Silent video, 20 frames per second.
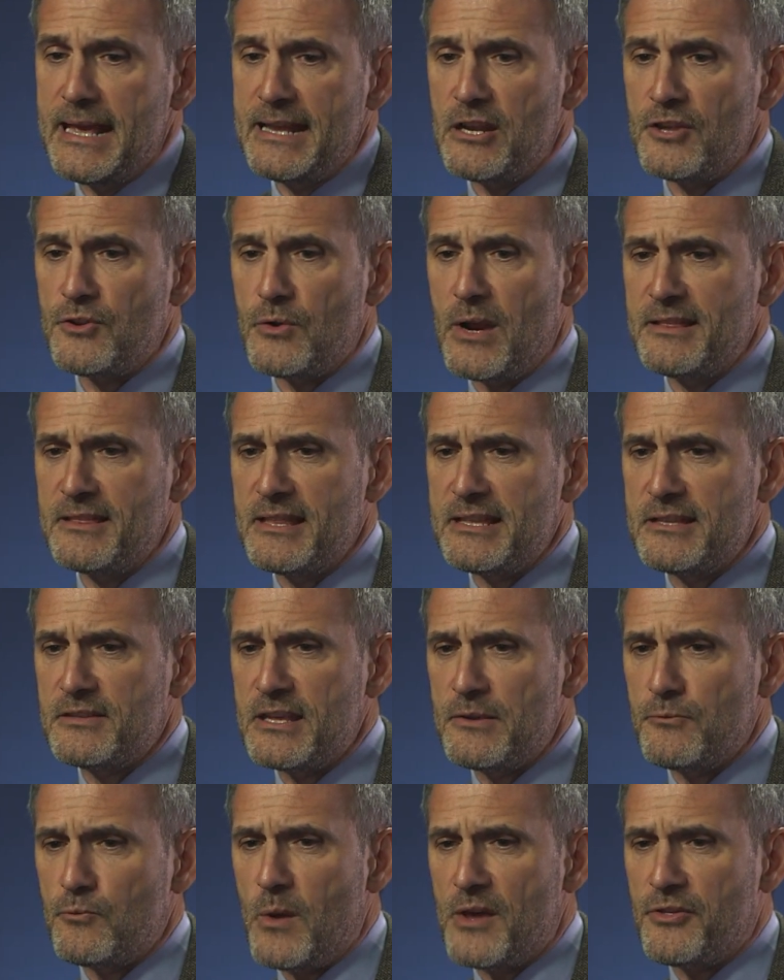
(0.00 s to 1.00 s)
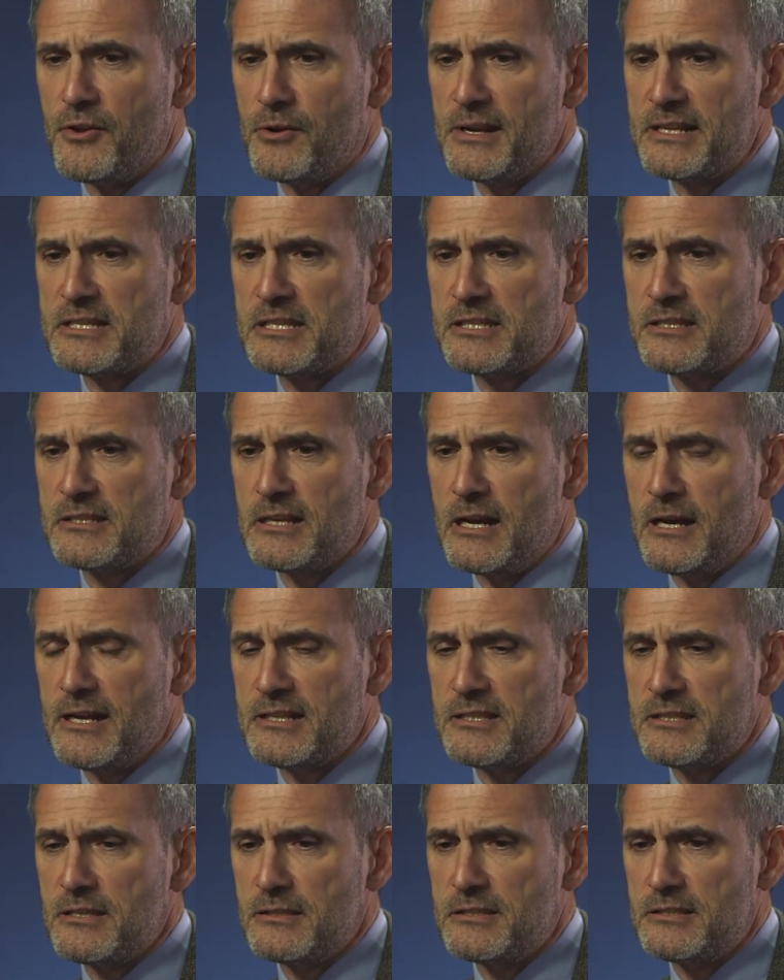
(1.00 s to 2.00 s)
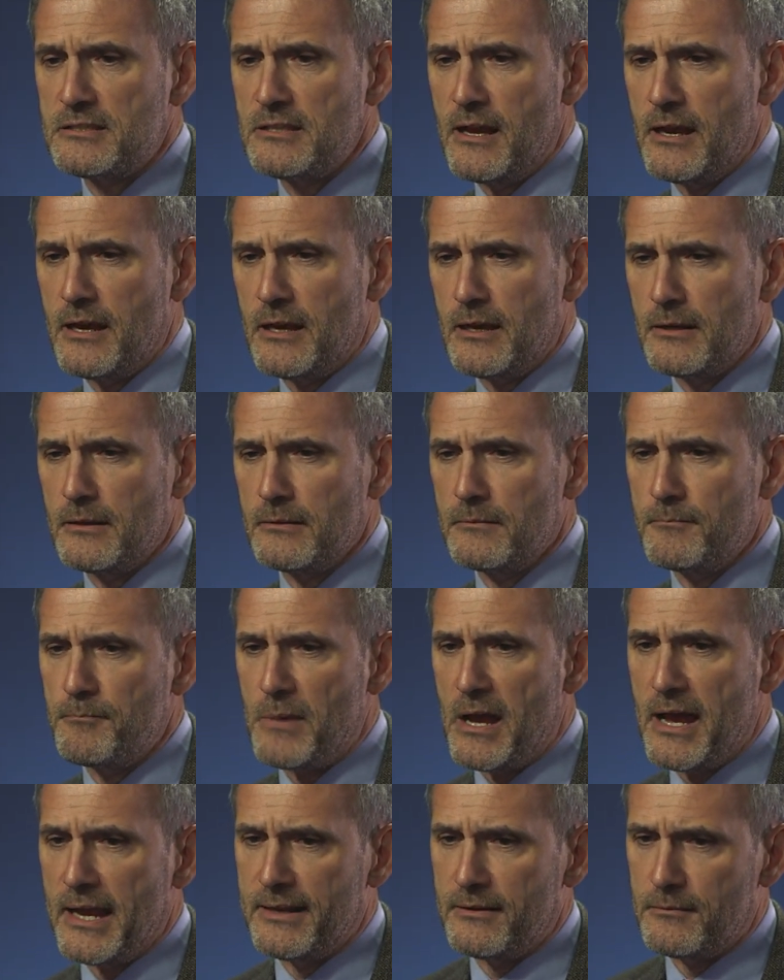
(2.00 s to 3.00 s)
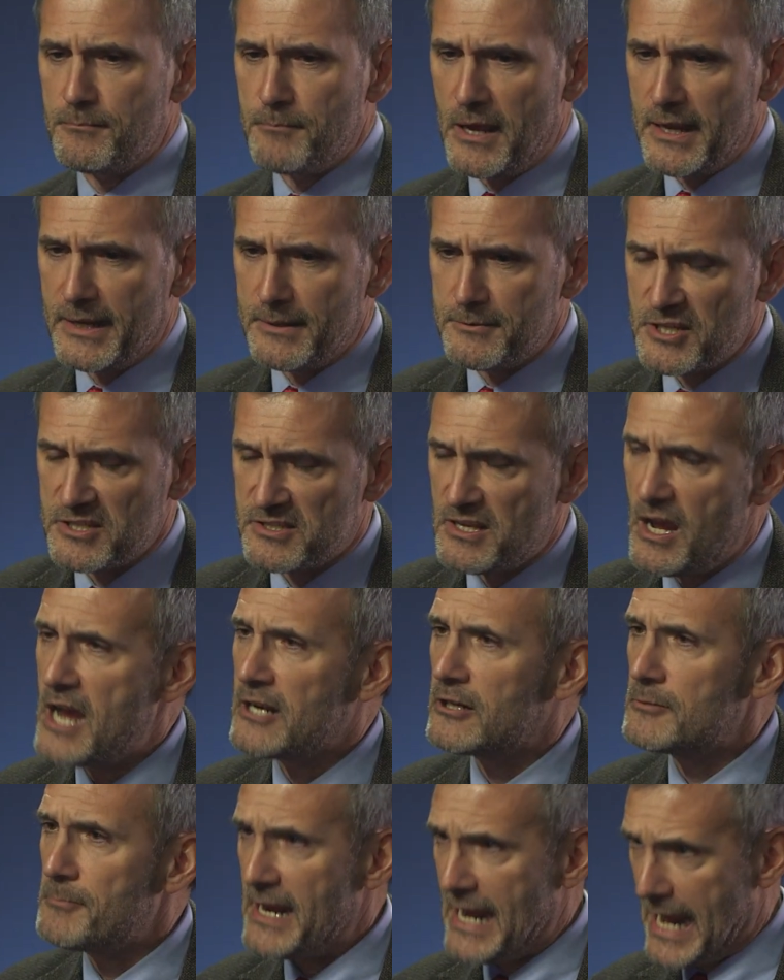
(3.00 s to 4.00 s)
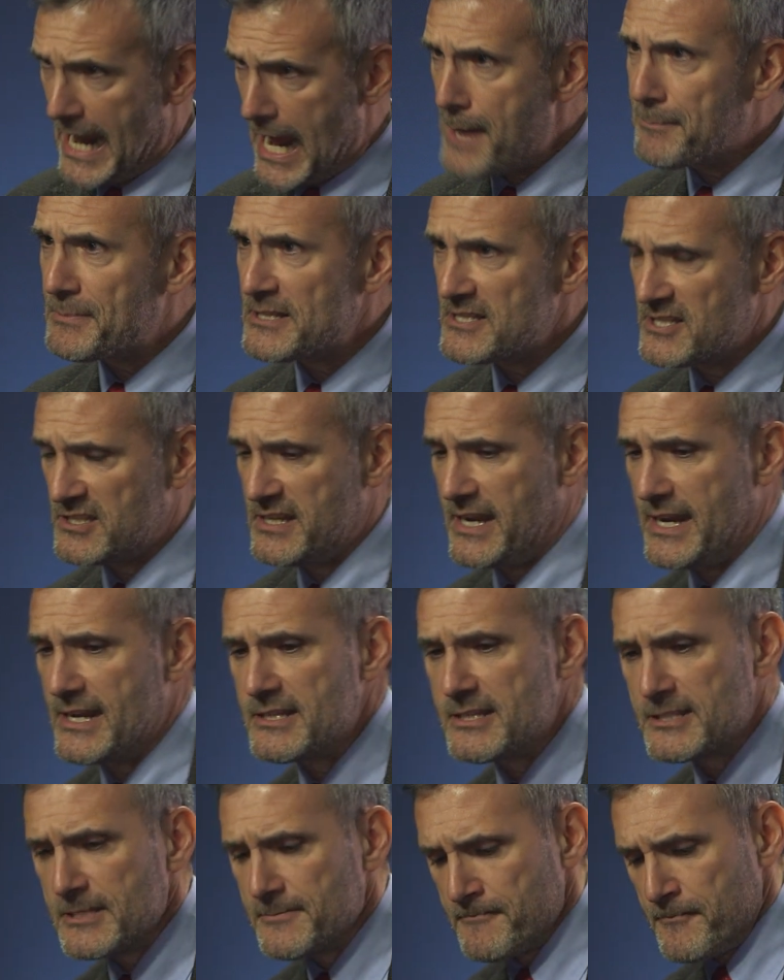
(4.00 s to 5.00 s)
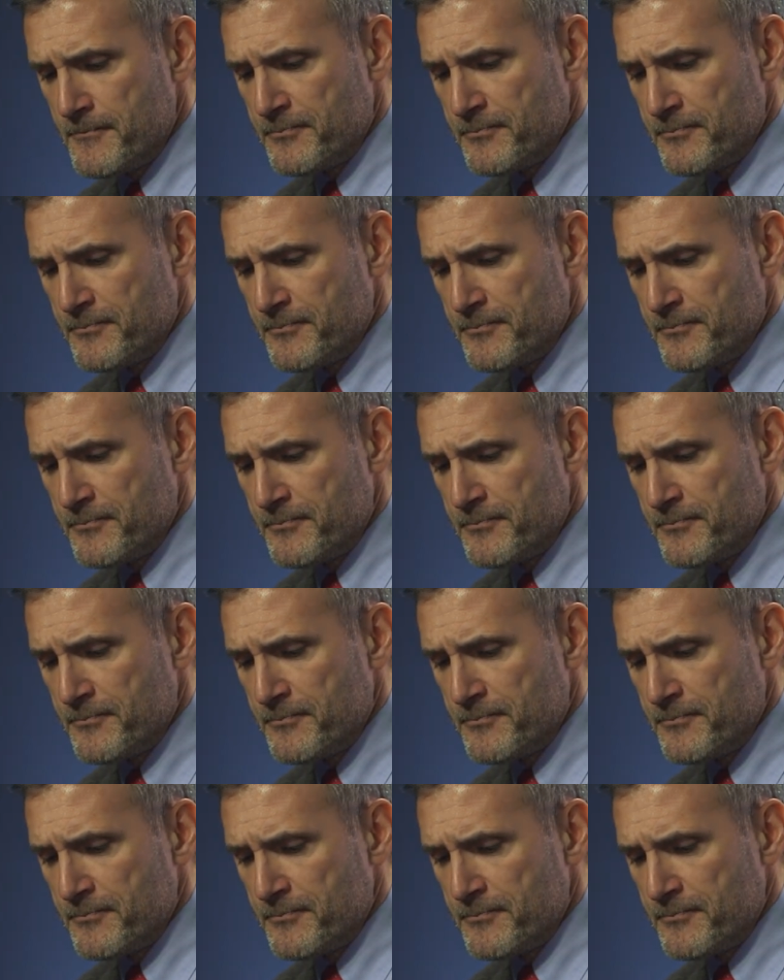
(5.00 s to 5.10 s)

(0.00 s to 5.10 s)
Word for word: in other, whether it's uh, uh, by by design or by happenstance,